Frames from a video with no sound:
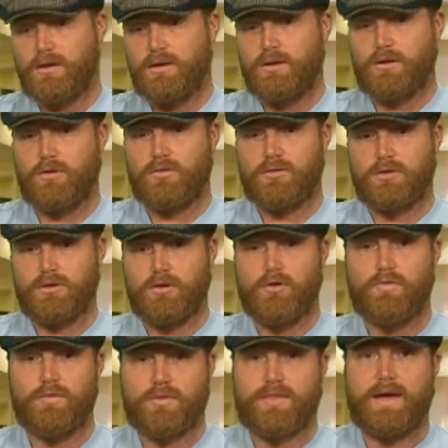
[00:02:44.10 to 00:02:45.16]
a little
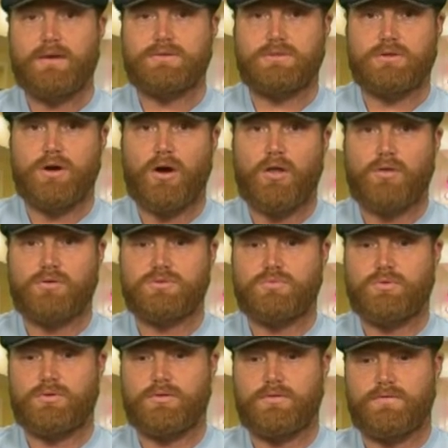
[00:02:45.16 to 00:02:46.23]
over
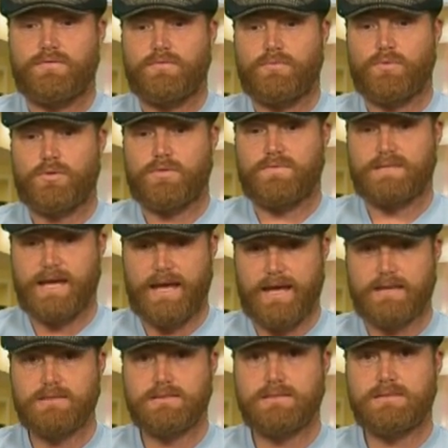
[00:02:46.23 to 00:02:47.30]
$1,000 worth of
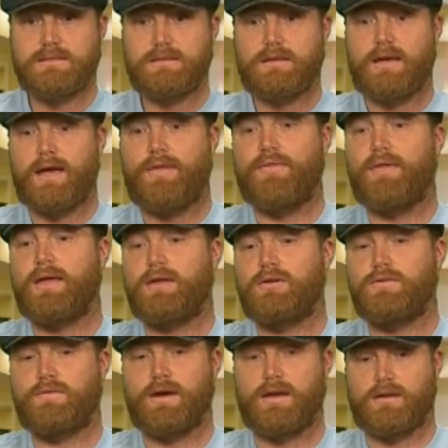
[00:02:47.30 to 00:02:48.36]
tests, and then
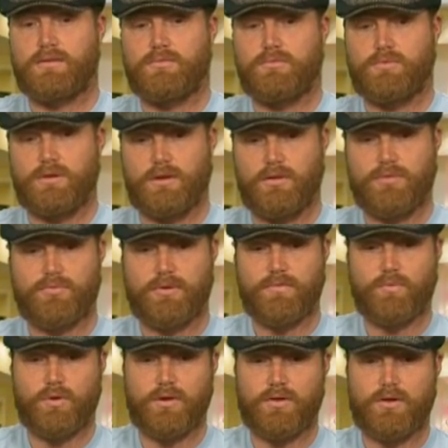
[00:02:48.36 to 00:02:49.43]
you've got $300 or
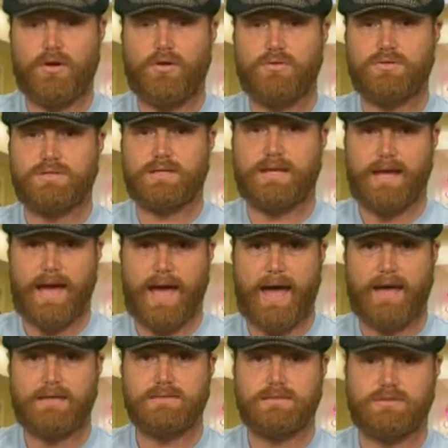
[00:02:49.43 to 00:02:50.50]
$400 in
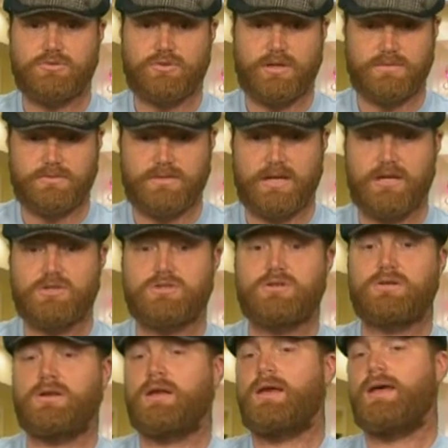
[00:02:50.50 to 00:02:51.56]
gas and
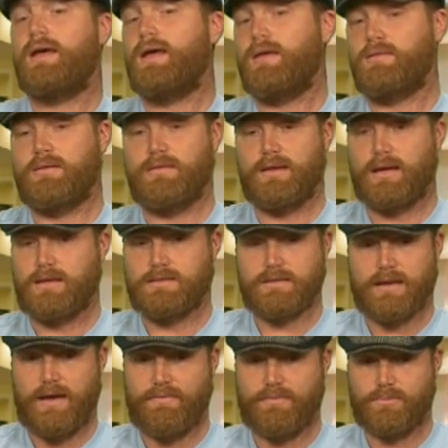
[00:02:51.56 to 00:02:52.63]
transportation. And then they got
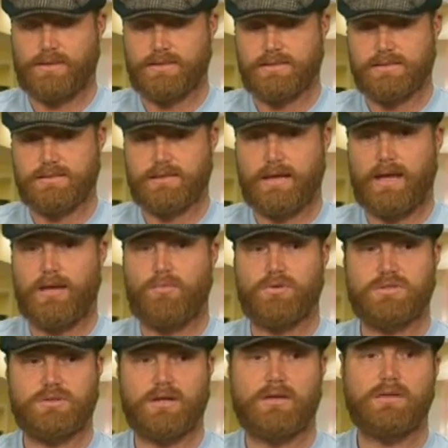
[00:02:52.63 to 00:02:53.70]
to have a place to stay,
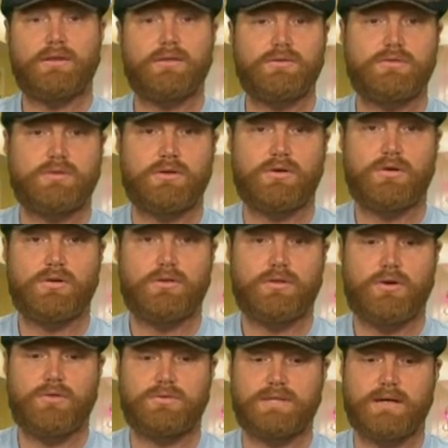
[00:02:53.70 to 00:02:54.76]
which luckily the
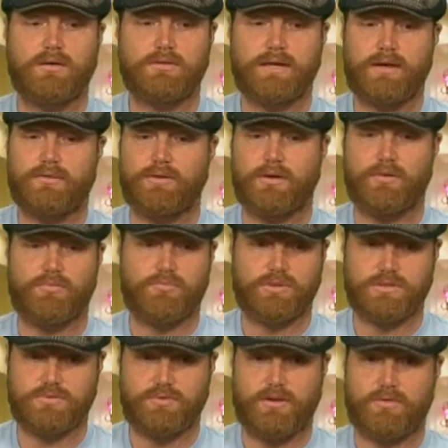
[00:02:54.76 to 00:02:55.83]
hotel down there,
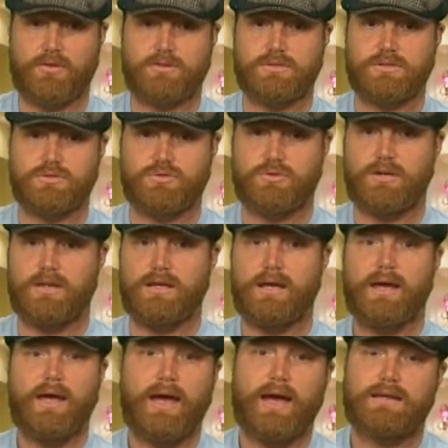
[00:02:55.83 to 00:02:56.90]
which is right across the street,
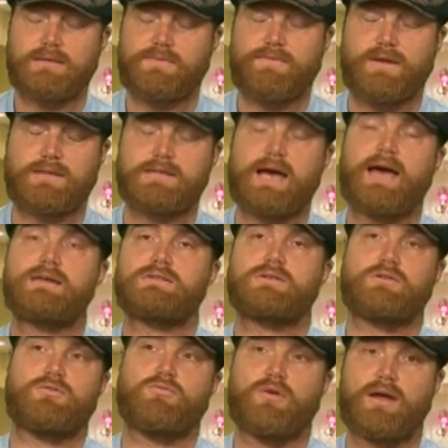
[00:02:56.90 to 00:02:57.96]
has a
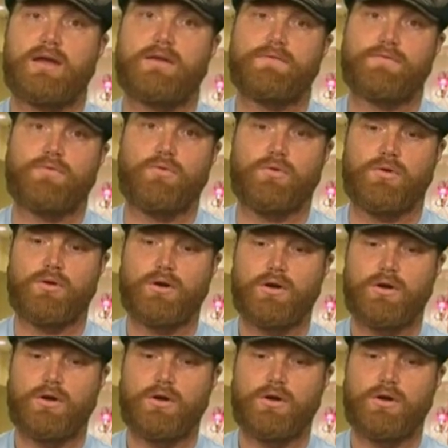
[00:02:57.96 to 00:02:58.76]
fantastic rate for